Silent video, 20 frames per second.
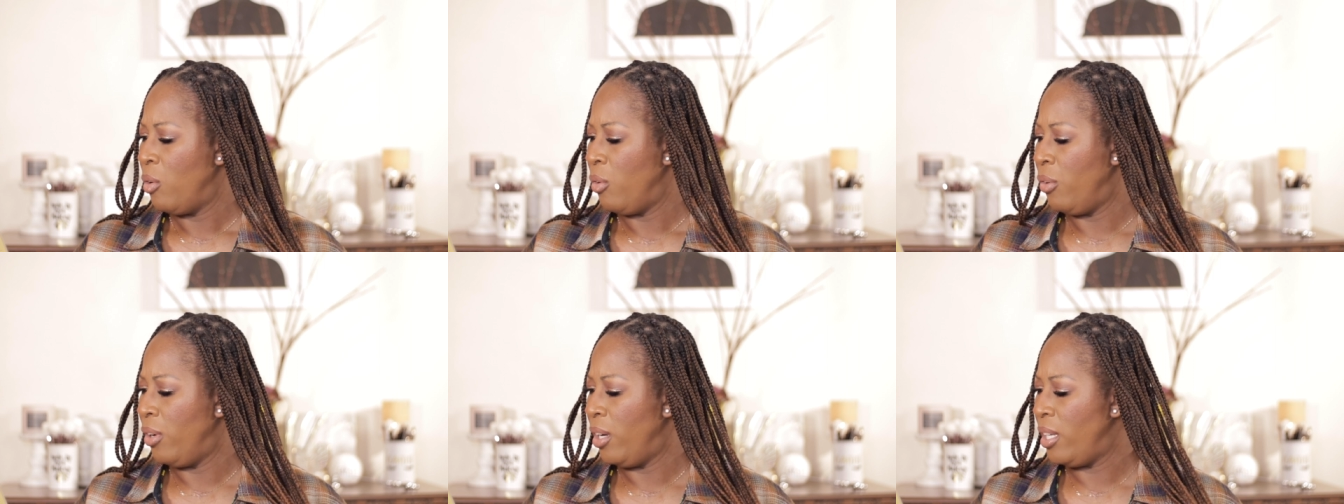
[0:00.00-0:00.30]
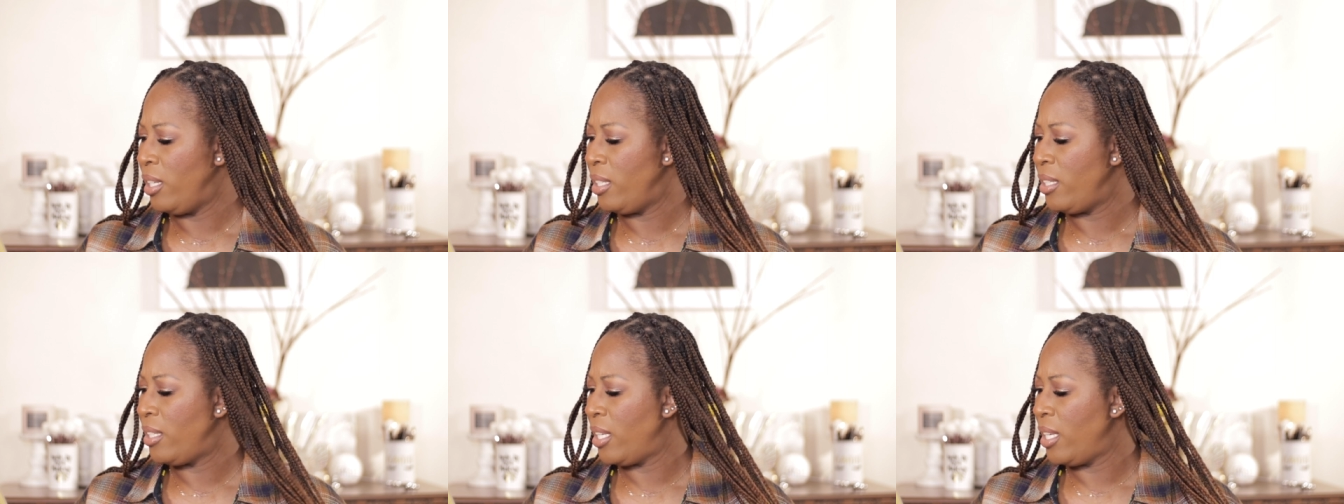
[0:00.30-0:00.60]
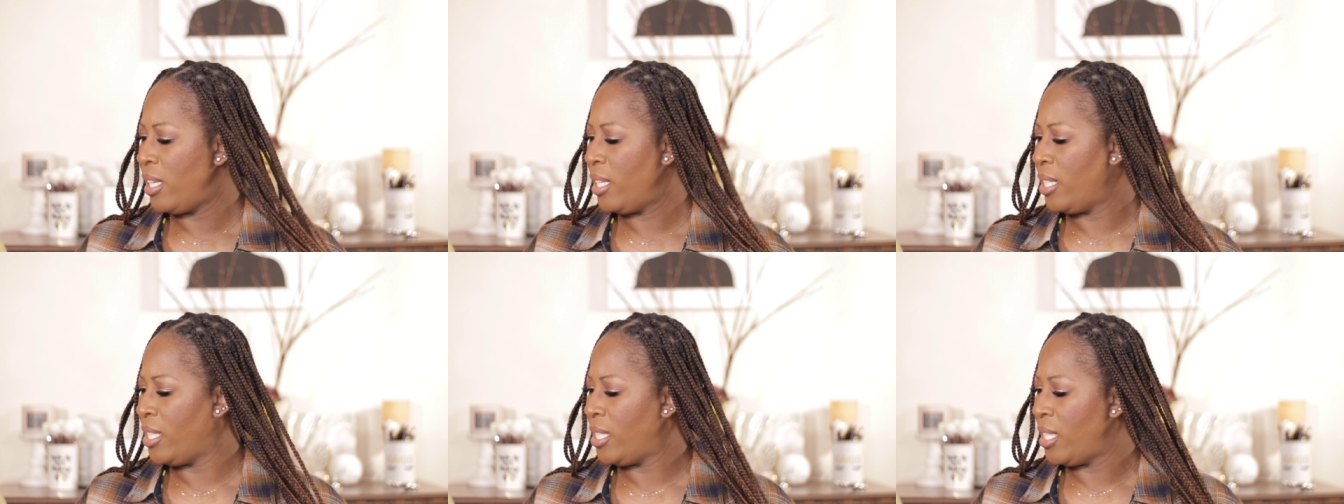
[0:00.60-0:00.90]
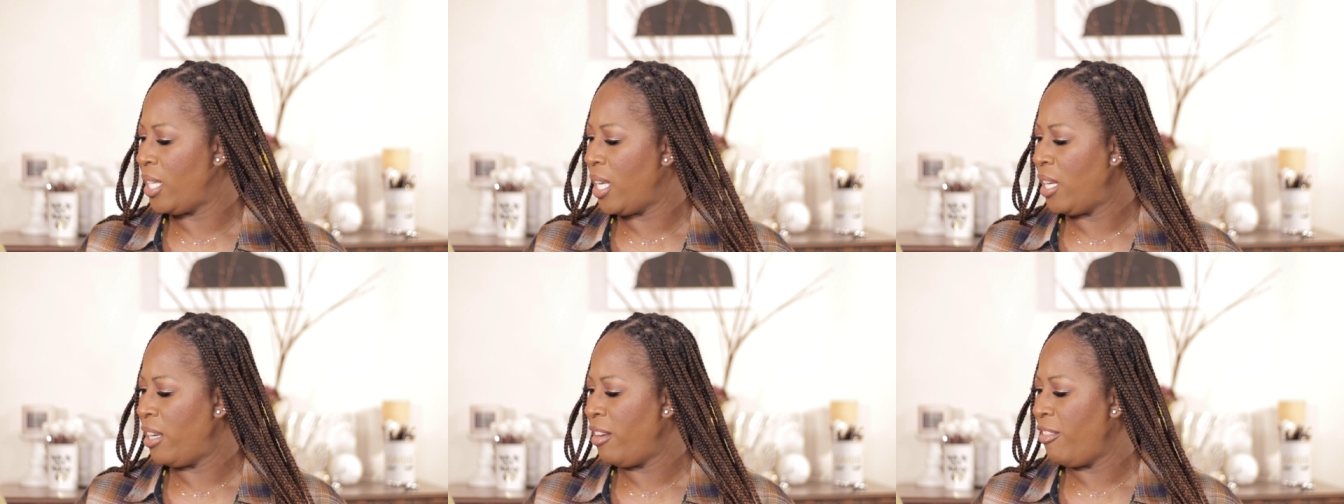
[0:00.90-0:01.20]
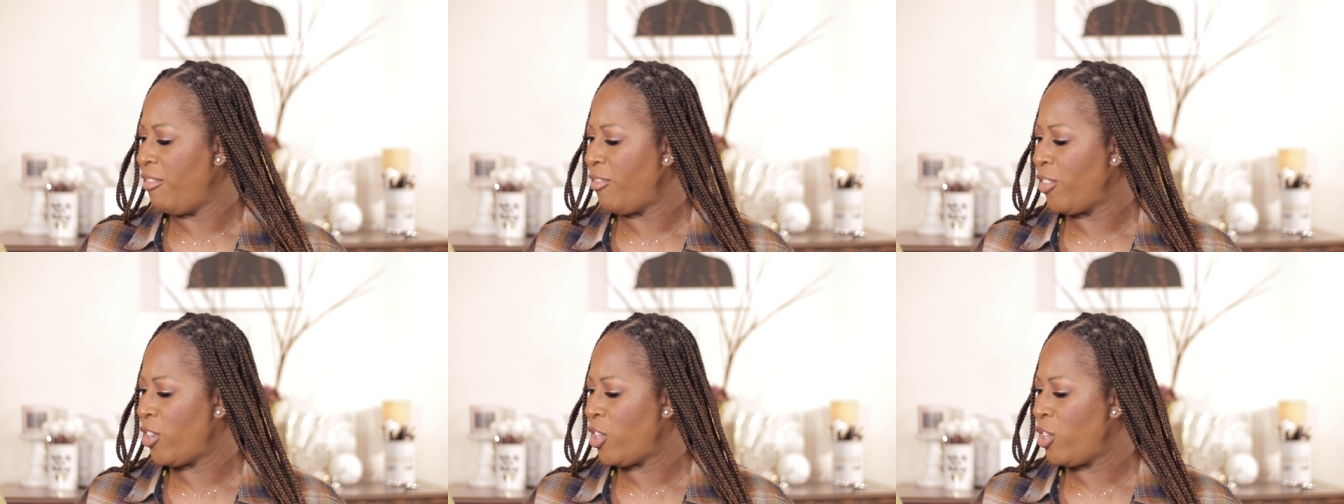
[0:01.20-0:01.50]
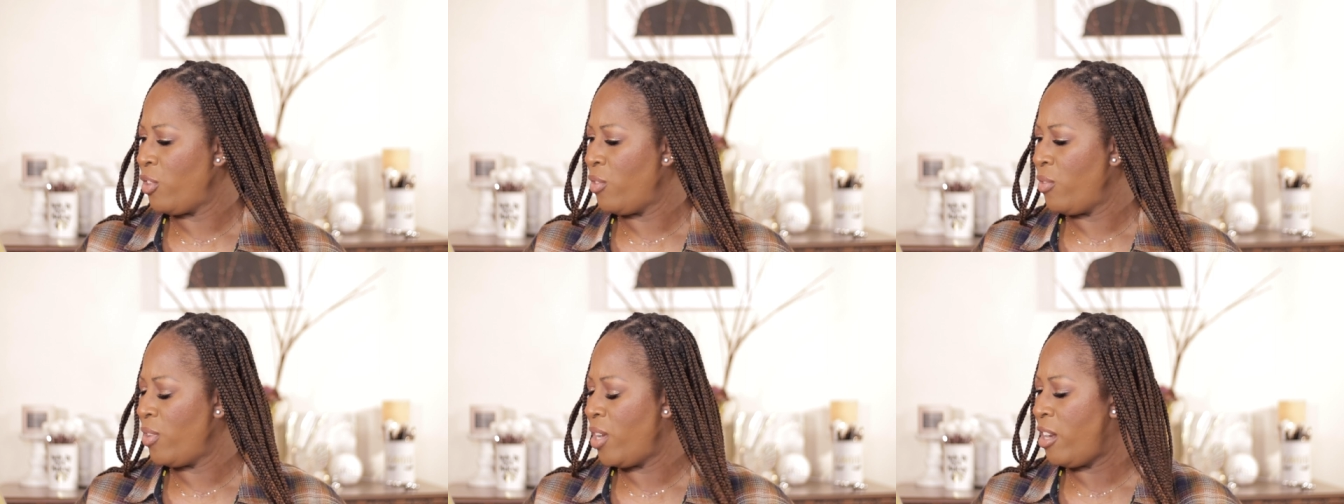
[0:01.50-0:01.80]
What is in it for you?